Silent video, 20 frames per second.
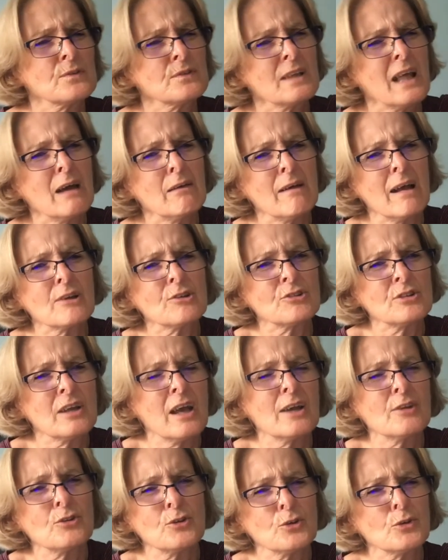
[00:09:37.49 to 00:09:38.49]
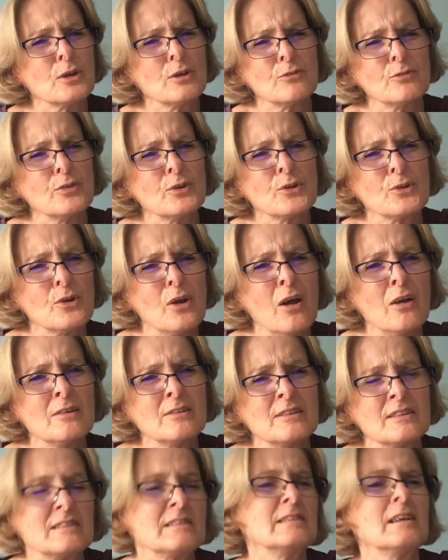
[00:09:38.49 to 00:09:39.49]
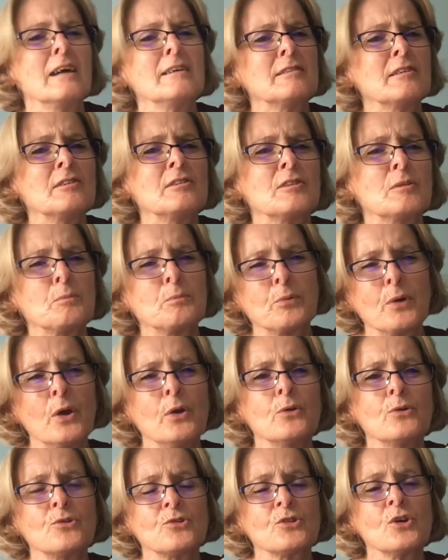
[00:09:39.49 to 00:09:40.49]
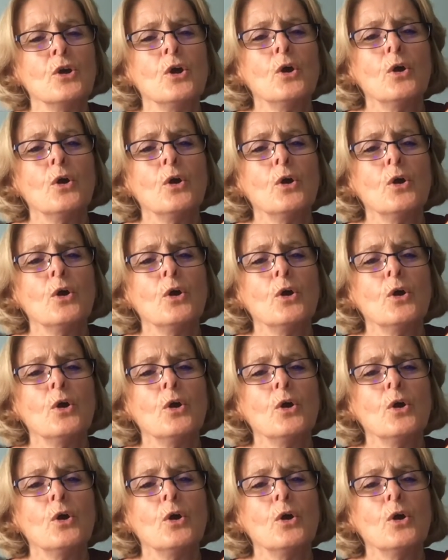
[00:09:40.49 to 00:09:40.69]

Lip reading: and how actually I took it for granted, and I didn't approach